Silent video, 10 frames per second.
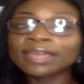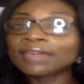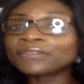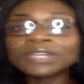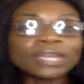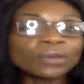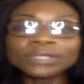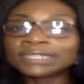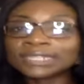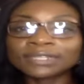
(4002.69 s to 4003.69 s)
every day,
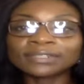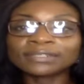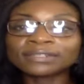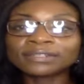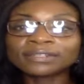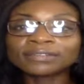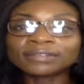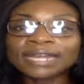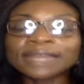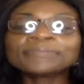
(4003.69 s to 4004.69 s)
we sin
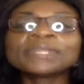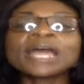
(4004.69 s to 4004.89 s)
right?